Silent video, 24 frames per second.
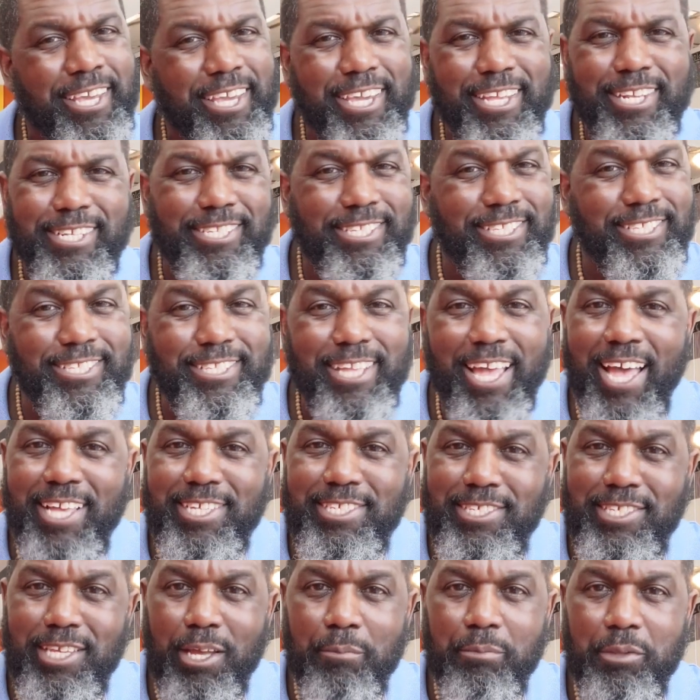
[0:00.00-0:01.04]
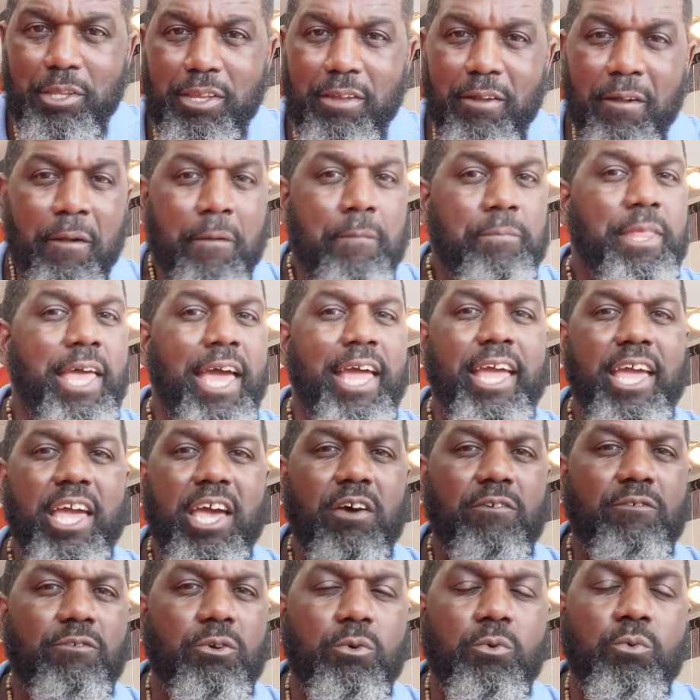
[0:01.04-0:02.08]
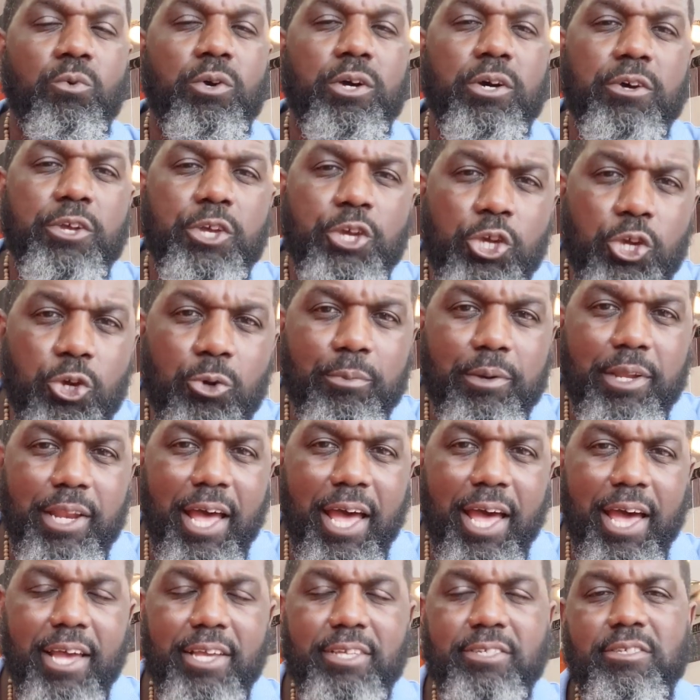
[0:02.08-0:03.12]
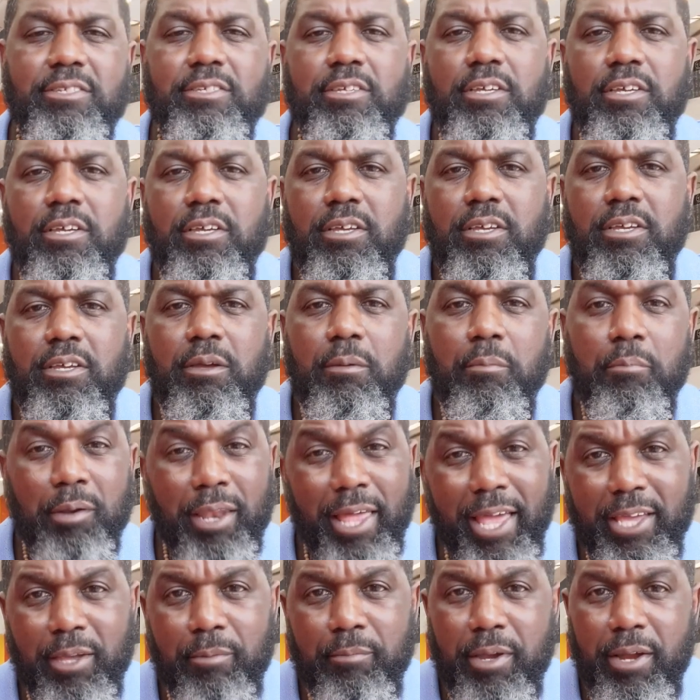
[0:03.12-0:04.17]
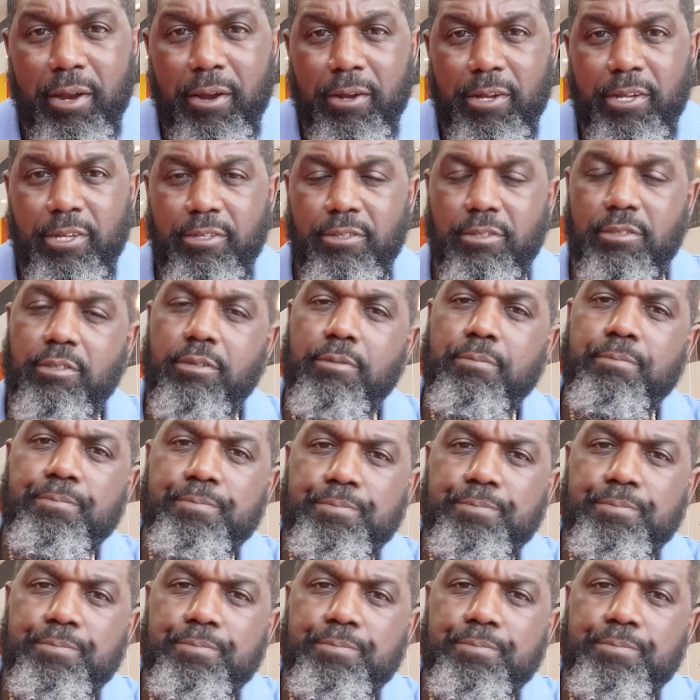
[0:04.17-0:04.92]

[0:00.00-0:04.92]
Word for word: It is not something that ever will humanize black Americans.